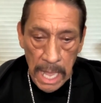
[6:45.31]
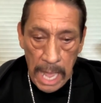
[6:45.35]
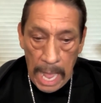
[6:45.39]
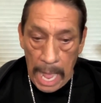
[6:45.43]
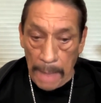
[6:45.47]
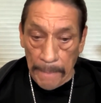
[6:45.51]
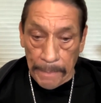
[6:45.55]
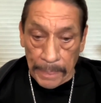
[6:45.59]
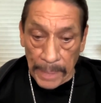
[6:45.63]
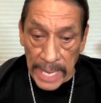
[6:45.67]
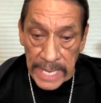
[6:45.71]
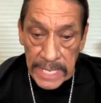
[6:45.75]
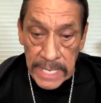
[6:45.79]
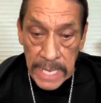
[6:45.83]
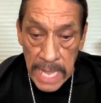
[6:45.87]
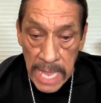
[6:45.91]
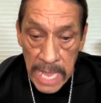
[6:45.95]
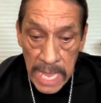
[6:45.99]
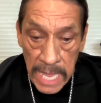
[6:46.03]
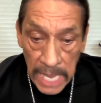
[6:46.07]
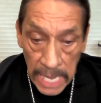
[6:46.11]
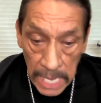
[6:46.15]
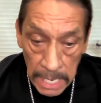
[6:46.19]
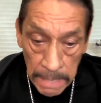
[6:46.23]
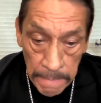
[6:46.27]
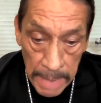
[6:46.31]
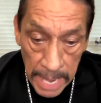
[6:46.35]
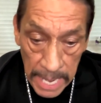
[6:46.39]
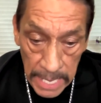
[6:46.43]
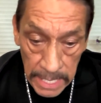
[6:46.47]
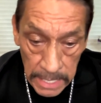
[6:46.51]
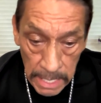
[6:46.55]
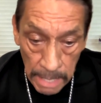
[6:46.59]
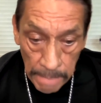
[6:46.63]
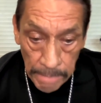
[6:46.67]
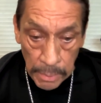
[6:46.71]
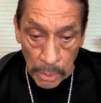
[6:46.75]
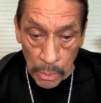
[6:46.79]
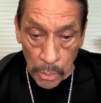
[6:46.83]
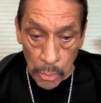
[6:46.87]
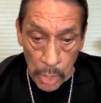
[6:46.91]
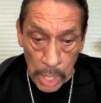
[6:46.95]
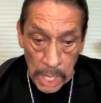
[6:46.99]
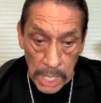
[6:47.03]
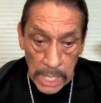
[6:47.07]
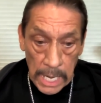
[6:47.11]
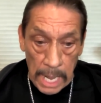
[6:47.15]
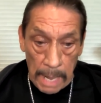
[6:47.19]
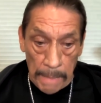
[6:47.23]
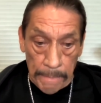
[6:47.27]
I played inmate number
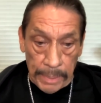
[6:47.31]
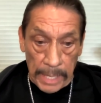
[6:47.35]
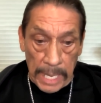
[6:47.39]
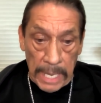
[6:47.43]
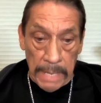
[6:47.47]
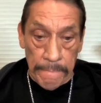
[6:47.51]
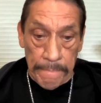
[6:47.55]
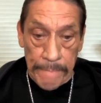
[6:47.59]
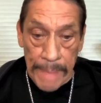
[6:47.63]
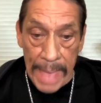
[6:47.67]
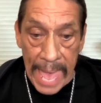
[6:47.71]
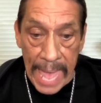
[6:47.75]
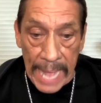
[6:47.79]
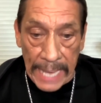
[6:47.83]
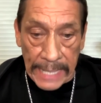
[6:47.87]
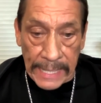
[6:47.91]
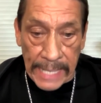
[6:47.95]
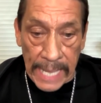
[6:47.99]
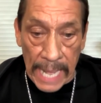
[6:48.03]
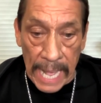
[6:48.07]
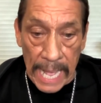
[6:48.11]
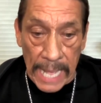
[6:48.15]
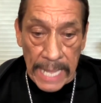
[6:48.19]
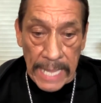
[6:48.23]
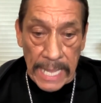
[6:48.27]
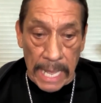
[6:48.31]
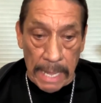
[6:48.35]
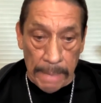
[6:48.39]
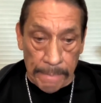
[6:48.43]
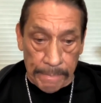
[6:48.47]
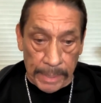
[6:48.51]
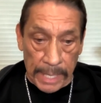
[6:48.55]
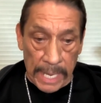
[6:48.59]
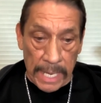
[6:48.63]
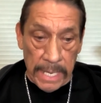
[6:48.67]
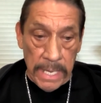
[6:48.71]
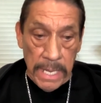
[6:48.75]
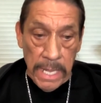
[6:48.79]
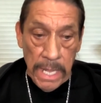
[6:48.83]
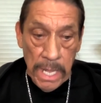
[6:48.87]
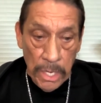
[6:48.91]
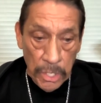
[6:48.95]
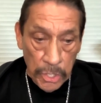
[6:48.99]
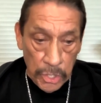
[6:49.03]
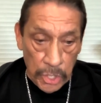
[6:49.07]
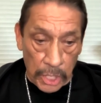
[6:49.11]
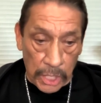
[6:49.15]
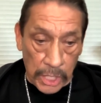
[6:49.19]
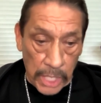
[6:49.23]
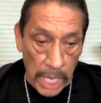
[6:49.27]
one. I played bad guy. I played
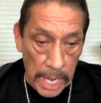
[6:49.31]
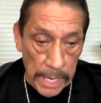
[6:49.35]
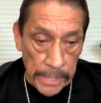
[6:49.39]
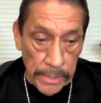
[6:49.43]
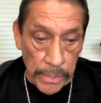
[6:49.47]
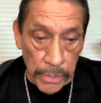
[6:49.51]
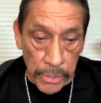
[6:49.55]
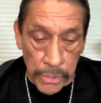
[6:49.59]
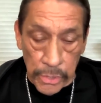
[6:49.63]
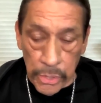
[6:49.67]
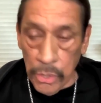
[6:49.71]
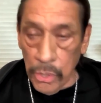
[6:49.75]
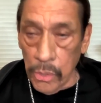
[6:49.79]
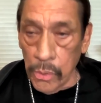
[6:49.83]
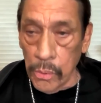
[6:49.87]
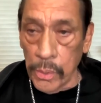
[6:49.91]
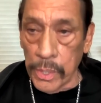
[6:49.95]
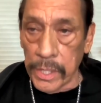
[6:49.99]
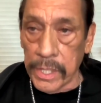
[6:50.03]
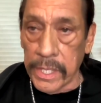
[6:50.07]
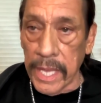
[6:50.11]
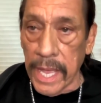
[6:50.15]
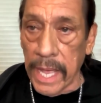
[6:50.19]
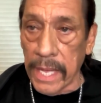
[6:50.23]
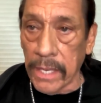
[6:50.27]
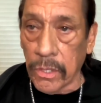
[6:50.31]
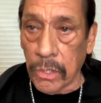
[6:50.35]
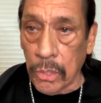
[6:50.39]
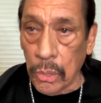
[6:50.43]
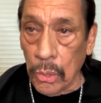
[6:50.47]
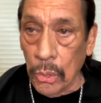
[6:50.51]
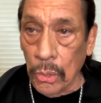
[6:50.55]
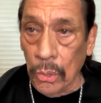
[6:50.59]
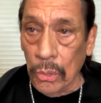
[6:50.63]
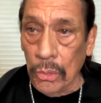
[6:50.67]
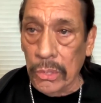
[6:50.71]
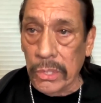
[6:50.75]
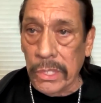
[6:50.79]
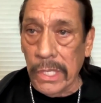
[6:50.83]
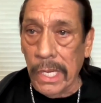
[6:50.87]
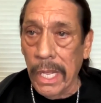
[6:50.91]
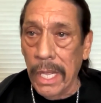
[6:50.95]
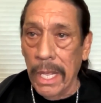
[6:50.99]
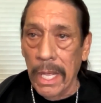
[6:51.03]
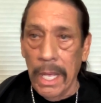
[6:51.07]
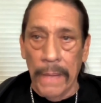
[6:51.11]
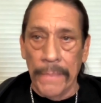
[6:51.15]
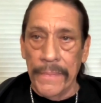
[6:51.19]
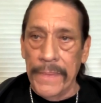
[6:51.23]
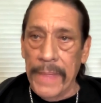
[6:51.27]
Chicano dude with tattoos.
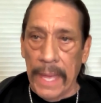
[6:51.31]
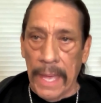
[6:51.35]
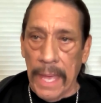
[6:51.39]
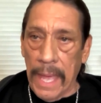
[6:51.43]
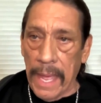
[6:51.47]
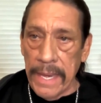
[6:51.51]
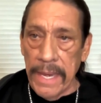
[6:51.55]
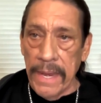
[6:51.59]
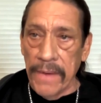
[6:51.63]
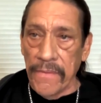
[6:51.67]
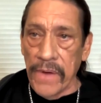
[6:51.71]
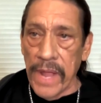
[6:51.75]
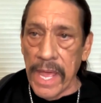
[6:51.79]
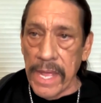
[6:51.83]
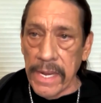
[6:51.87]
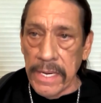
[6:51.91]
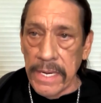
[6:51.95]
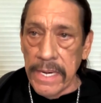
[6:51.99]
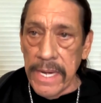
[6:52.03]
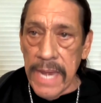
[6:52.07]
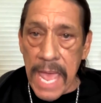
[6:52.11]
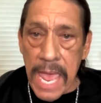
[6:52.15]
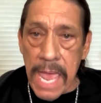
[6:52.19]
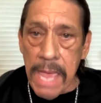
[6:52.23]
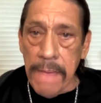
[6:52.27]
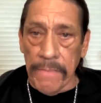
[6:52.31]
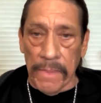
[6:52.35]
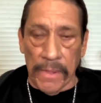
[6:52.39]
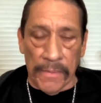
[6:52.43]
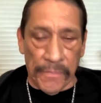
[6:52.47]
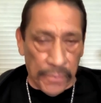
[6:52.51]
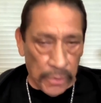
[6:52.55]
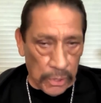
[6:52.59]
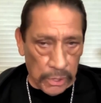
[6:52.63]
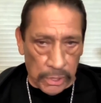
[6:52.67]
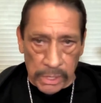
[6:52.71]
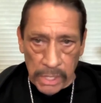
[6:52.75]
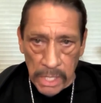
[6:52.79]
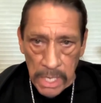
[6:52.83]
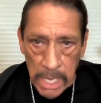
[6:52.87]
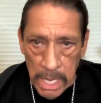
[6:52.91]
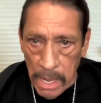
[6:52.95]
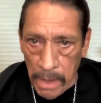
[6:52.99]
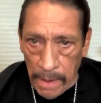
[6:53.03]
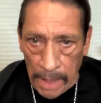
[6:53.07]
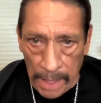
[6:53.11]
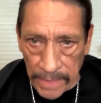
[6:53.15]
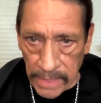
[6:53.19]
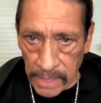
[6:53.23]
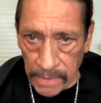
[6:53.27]
I never had a name the first,
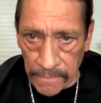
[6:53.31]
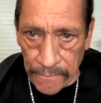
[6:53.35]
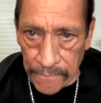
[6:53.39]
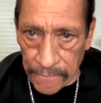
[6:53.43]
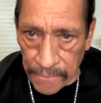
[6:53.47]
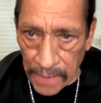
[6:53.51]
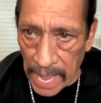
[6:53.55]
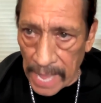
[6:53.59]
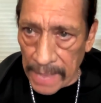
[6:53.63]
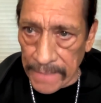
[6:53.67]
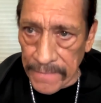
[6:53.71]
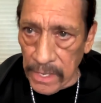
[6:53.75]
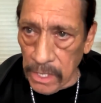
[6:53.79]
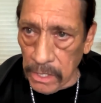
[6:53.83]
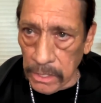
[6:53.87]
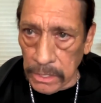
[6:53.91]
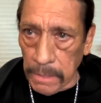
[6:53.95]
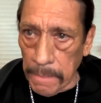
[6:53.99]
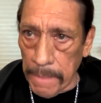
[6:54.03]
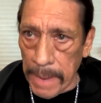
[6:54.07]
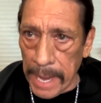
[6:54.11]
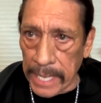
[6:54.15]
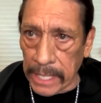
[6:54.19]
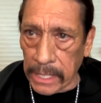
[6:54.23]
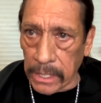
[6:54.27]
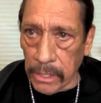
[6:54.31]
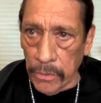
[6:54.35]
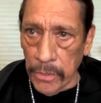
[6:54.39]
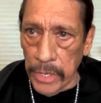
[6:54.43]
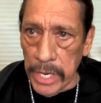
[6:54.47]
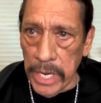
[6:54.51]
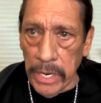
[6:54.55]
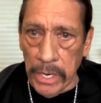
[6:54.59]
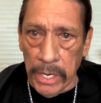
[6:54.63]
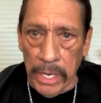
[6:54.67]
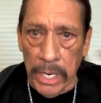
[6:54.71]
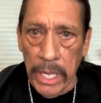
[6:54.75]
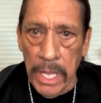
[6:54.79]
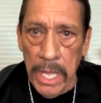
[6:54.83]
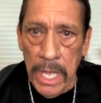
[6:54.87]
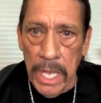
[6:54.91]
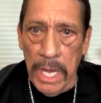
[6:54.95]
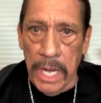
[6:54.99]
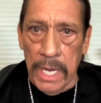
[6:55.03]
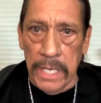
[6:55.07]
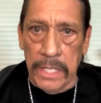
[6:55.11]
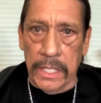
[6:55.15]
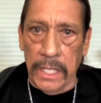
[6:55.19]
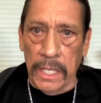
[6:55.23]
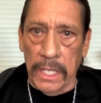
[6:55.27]
I think, five years of my career
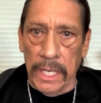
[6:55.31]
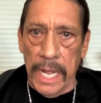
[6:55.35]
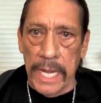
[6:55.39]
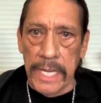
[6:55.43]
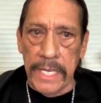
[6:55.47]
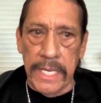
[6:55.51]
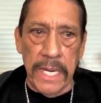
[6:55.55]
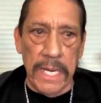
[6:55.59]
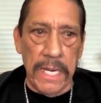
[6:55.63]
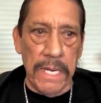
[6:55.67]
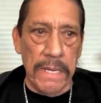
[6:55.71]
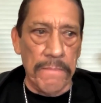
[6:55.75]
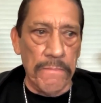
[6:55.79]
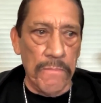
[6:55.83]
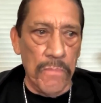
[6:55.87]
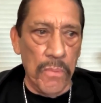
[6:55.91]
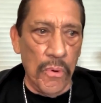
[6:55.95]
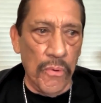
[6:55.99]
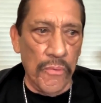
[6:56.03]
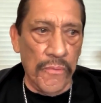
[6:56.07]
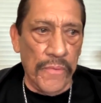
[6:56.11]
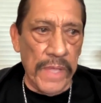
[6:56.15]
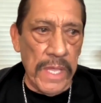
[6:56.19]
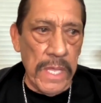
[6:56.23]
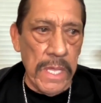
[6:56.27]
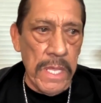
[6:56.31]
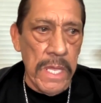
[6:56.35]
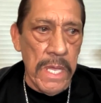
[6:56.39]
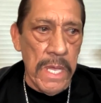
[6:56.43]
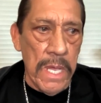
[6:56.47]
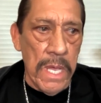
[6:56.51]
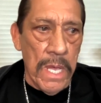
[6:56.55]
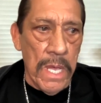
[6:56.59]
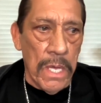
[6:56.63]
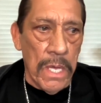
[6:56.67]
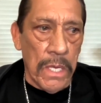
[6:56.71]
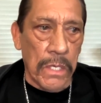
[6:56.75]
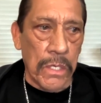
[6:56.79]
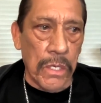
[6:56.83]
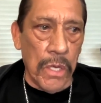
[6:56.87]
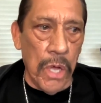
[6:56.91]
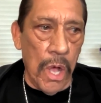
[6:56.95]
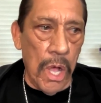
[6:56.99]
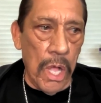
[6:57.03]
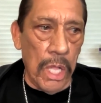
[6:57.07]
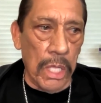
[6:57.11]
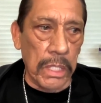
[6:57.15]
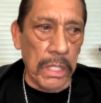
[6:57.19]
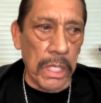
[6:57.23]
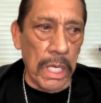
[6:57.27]
until I did a movie
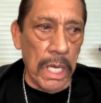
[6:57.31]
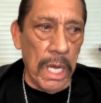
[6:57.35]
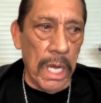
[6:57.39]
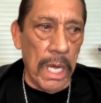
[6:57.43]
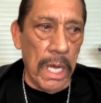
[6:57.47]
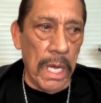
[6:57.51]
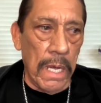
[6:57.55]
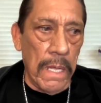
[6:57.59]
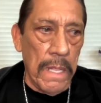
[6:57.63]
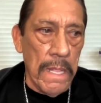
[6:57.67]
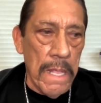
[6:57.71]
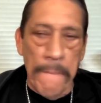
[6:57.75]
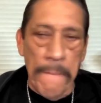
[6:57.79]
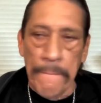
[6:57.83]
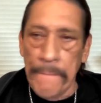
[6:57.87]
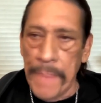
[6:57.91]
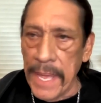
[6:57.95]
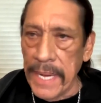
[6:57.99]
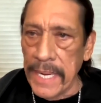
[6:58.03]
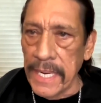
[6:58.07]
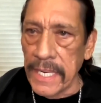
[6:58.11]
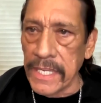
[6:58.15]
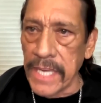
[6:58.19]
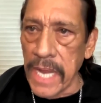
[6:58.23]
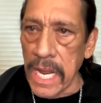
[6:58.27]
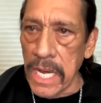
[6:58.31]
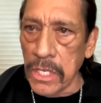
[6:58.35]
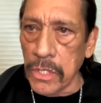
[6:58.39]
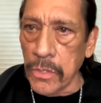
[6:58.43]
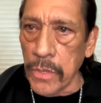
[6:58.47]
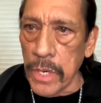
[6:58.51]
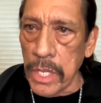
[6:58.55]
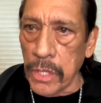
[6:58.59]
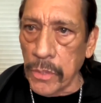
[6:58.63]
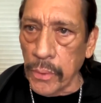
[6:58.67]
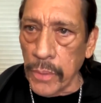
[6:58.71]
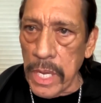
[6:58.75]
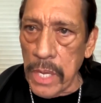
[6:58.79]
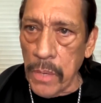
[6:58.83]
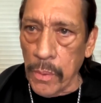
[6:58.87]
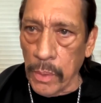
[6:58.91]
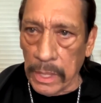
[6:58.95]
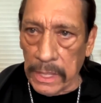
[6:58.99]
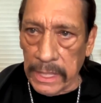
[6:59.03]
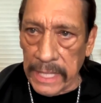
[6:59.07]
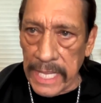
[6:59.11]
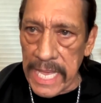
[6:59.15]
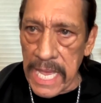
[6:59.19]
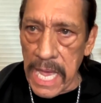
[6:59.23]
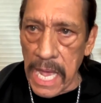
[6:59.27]
called uh, Penitentiary 3
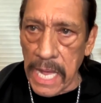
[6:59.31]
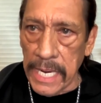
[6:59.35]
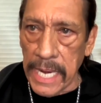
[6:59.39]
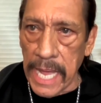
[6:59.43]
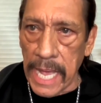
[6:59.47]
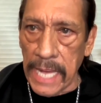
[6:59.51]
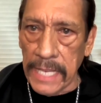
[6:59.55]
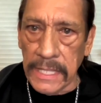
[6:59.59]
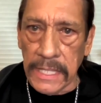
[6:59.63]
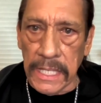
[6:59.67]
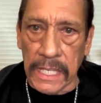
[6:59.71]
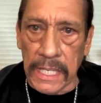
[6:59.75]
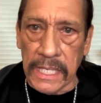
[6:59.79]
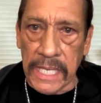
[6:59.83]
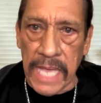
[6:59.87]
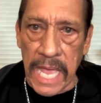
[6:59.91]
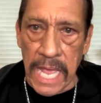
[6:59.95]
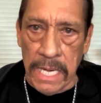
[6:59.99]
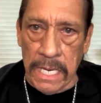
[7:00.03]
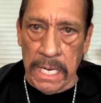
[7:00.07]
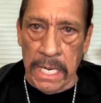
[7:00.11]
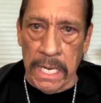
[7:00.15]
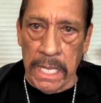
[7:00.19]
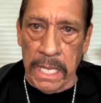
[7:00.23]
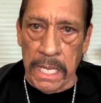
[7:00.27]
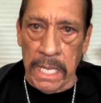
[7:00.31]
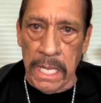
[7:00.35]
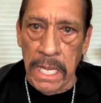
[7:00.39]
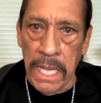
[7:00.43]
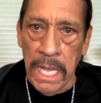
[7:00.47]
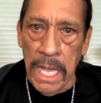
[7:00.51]
with Leon Isaac Kennedy.